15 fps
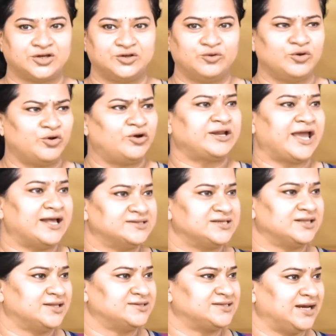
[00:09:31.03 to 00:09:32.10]
You cannot cancel
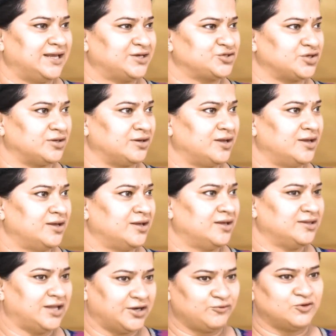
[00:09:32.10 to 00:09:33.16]
the selection.
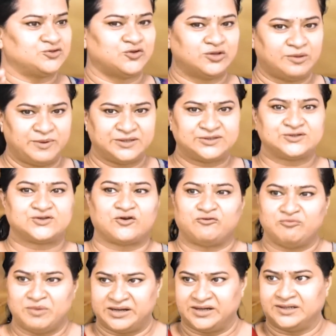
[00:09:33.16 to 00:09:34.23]
That was on the basis of
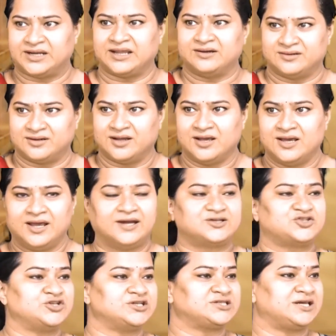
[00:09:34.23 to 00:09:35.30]
merit, and it's
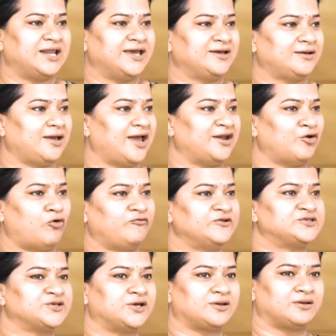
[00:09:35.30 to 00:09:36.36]
just like an
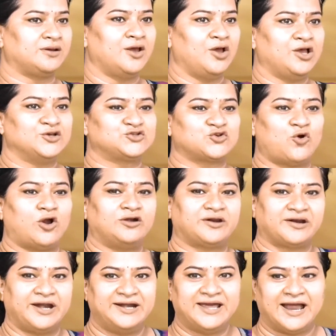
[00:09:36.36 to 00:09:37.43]
officer is caught
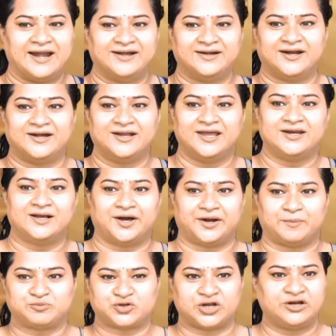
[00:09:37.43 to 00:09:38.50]
red-handed in
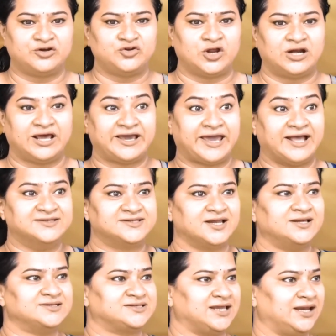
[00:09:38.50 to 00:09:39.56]
corruption and you're like, cancel
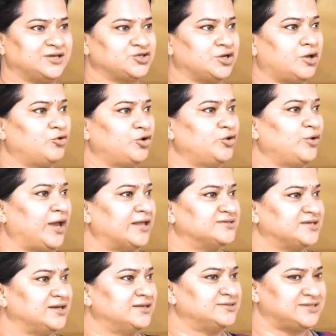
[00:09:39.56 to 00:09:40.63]
his selection. How can you cancel
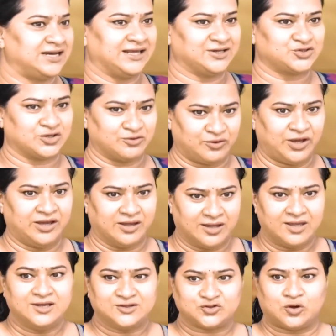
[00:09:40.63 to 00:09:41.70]
his selection, okay?
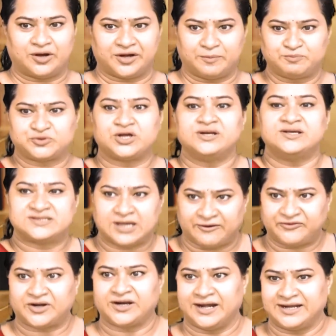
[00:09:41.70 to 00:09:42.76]
So corruption is
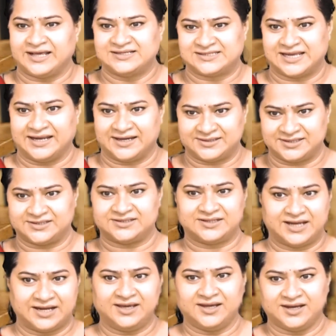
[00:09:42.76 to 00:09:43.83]
after getting selected,
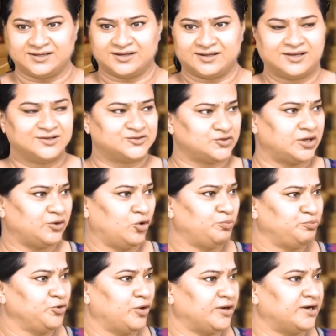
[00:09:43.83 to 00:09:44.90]
getting it? So I hope
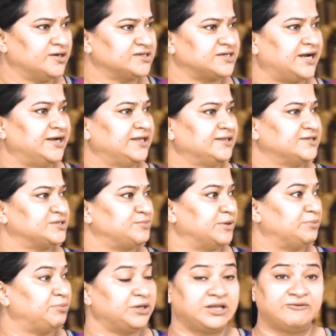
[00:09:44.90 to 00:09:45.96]
you are understanding this bit.
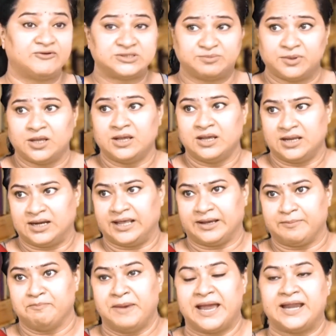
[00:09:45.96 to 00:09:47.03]
But he was like
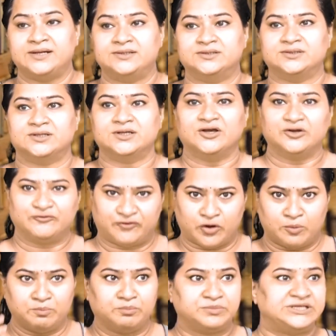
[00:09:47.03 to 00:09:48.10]
banned
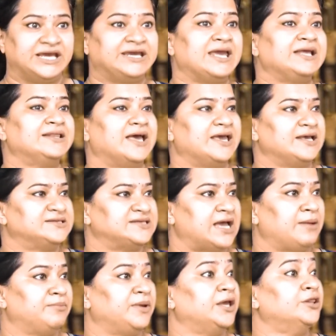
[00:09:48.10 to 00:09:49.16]
from taking the
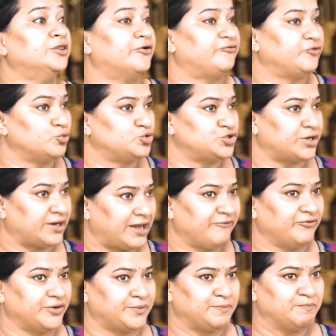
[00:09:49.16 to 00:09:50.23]
exam in the future,
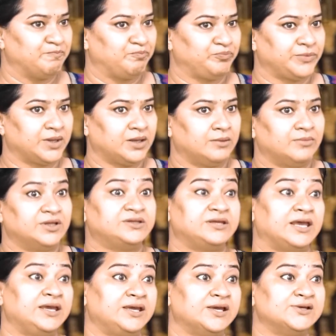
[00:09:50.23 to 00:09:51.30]
ever. But the
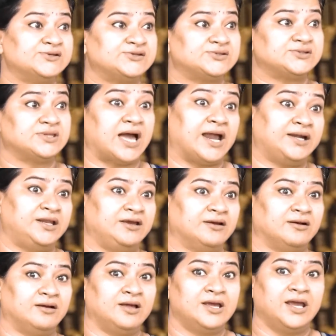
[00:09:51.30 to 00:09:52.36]
thing is, that year,
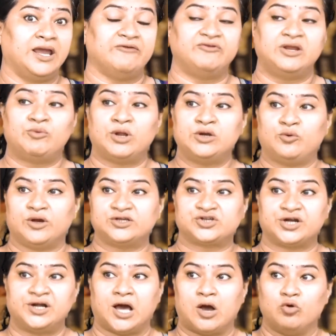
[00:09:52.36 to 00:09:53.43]
everyone
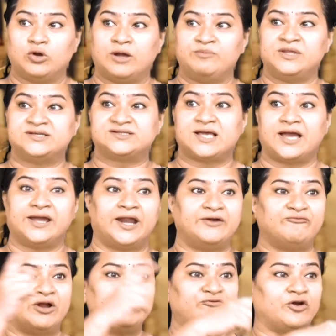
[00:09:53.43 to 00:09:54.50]
questioned, how come this guy had
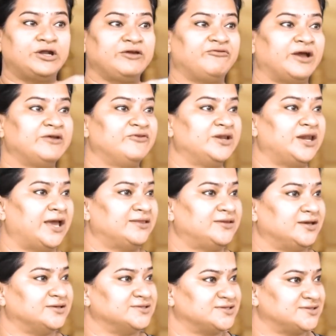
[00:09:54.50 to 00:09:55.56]
145 in
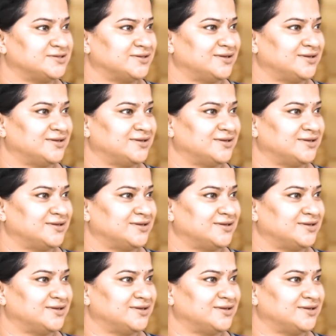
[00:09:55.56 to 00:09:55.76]
ethics?